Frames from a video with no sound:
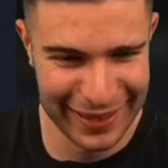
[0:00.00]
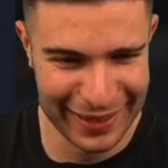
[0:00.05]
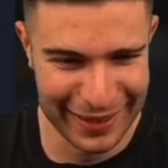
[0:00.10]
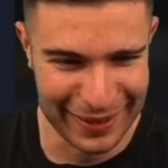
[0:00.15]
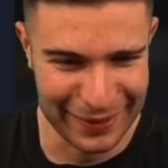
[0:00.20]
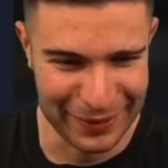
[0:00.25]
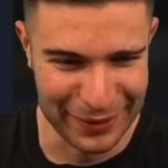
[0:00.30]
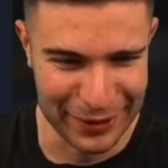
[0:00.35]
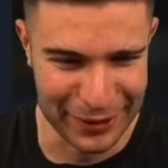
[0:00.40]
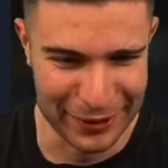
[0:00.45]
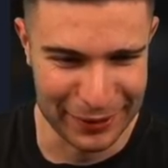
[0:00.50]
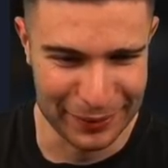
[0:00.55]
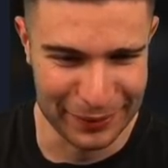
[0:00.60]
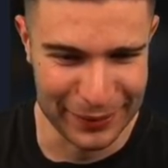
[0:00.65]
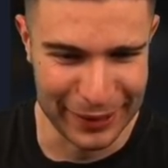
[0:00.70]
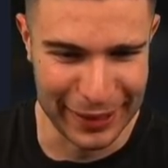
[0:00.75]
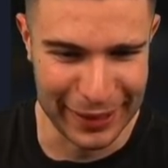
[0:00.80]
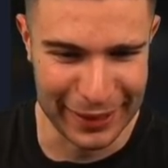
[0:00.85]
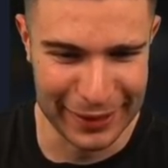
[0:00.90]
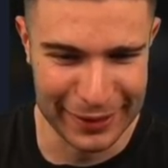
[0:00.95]
Come on.
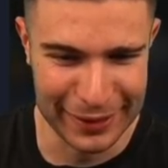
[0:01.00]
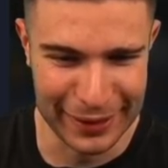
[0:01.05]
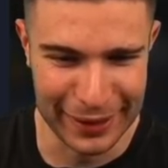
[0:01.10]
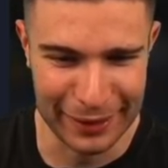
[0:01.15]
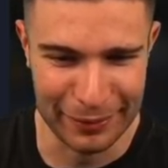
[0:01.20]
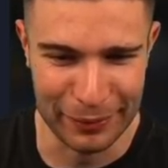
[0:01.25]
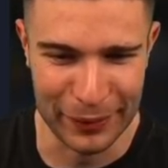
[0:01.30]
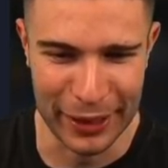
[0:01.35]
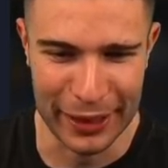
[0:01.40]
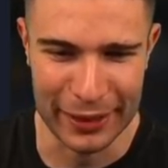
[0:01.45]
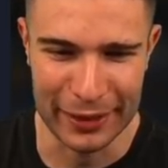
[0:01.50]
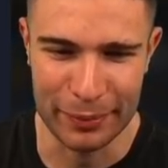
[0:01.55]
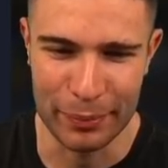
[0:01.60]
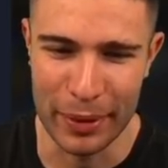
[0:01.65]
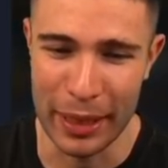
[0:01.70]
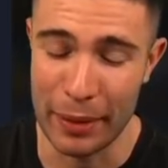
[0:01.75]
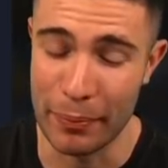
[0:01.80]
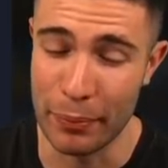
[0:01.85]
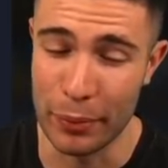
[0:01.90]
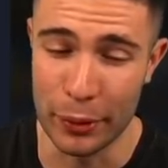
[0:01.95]
Yes, yeah, mate.
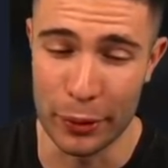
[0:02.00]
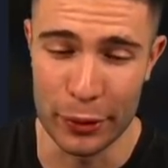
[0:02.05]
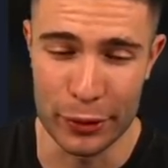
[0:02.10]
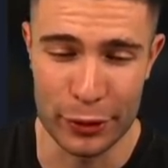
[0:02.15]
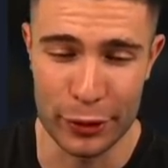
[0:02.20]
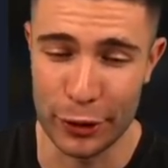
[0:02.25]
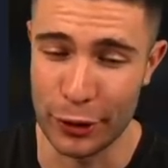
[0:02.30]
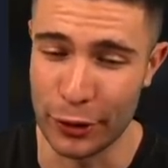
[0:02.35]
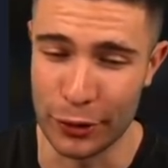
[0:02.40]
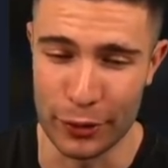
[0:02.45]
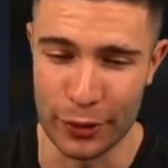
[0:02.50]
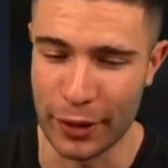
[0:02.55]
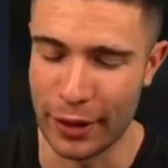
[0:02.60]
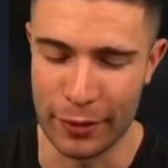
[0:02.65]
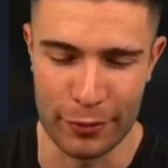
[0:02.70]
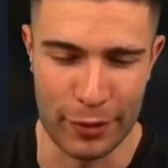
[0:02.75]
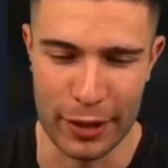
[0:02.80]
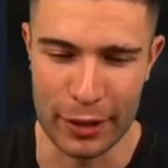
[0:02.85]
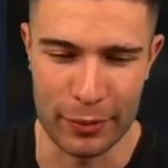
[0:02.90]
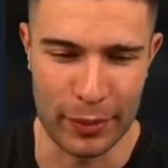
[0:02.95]
Bamboo's huge. Oh,
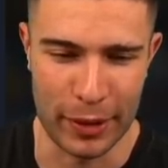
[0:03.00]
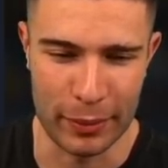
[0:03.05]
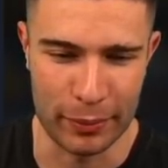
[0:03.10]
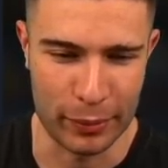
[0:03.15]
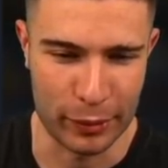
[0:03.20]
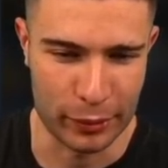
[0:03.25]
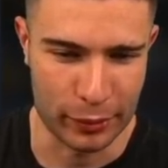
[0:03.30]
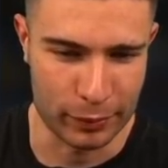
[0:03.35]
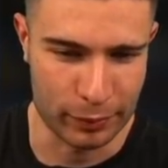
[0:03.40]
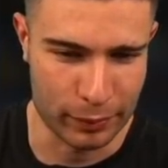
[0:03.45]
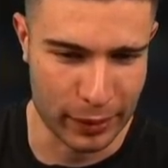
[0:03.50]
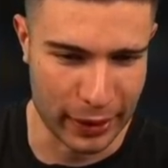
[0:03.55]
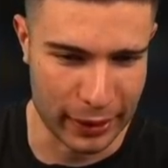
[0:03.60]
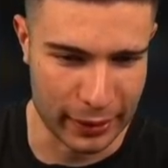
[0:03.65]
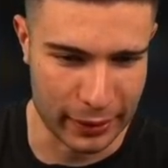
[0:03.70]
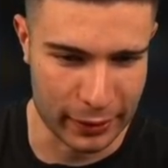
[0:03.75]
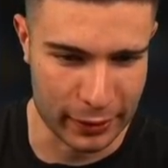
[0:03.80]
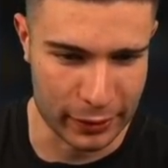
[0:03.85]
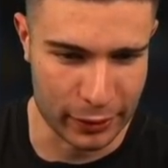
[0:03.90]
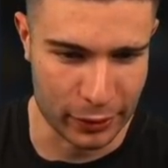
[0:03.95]
wow, bamboo.
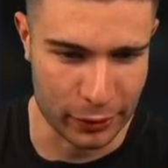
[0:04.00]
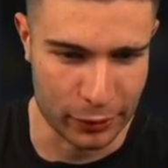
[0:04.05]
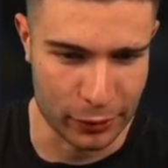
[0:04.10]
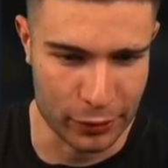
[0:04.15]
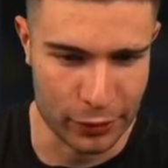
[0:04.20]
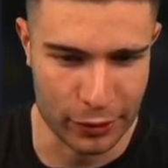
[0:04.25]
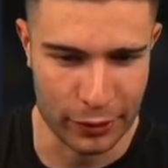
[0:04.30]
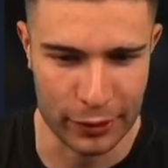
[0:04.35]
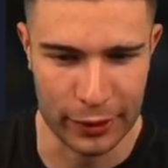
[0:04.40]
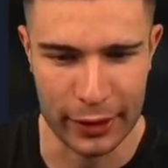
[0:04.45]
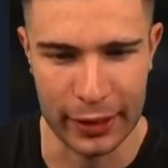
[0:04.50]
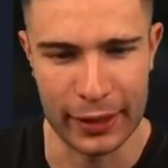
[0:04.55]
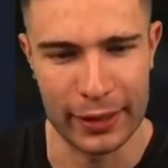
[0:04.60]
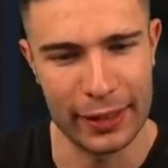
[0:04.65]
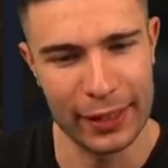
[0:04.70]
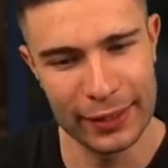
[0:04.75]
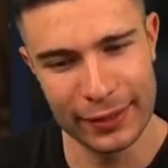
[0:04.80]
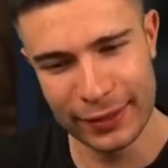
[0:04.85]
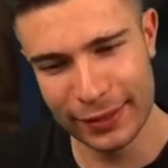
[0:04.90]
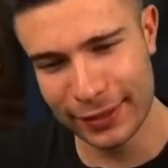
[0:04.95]
Panda's huge. Okay,
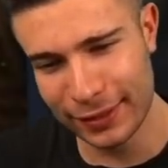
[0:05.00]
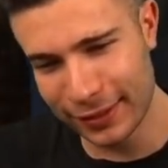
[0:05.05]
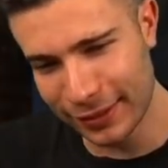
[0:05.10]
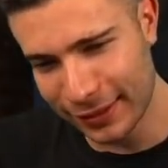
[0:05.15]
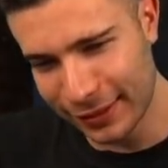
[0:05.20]
that's...